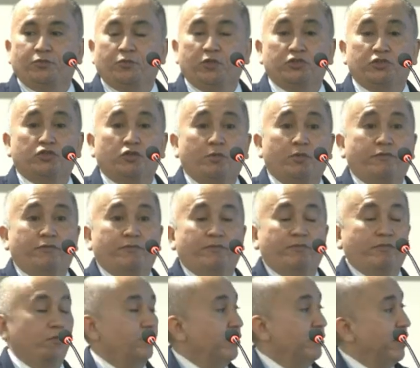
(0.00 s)
what some of
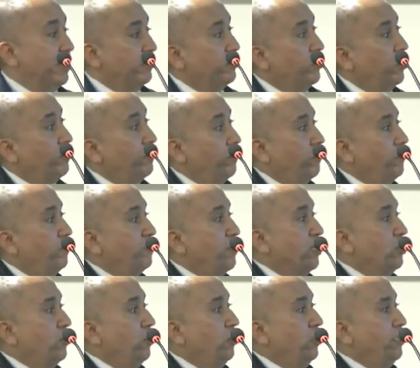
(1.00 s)
my, uh, of my
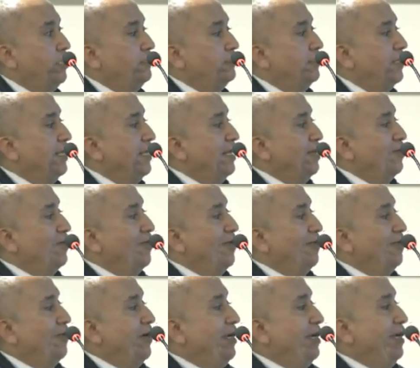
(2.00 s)
colleagues,
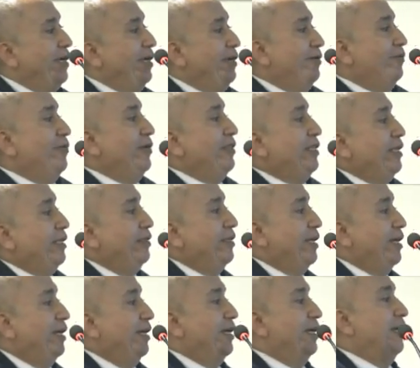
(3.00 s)
we, we
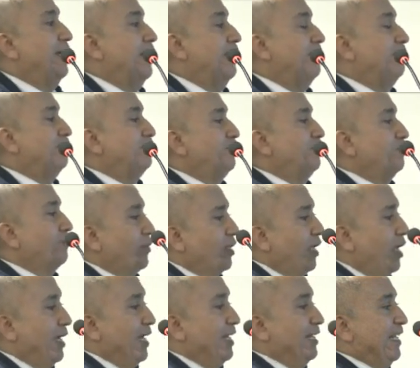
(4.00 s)
did um,
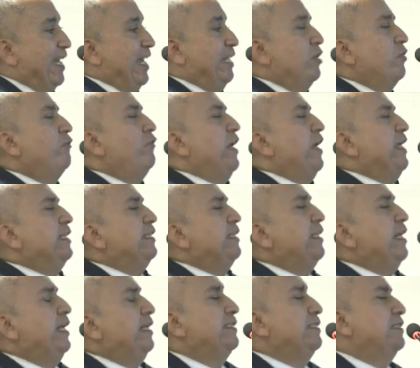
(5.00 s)
a kind of
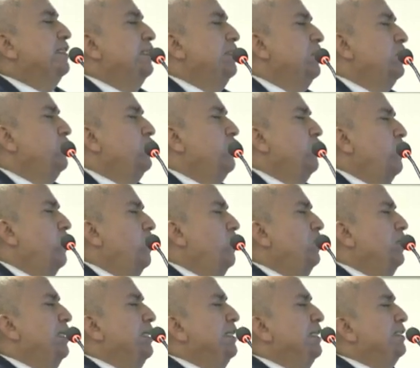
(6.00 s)
index, you
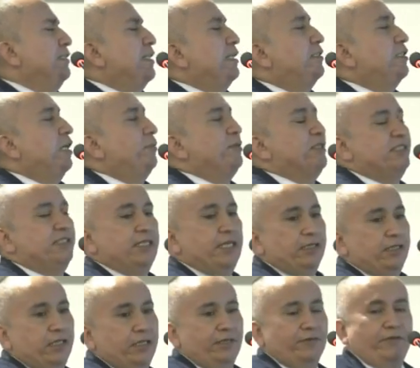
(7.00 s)
know, that
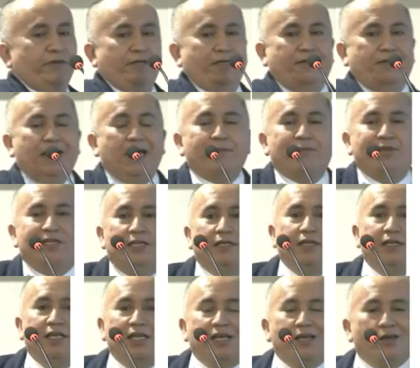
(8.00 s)
represent, I mean,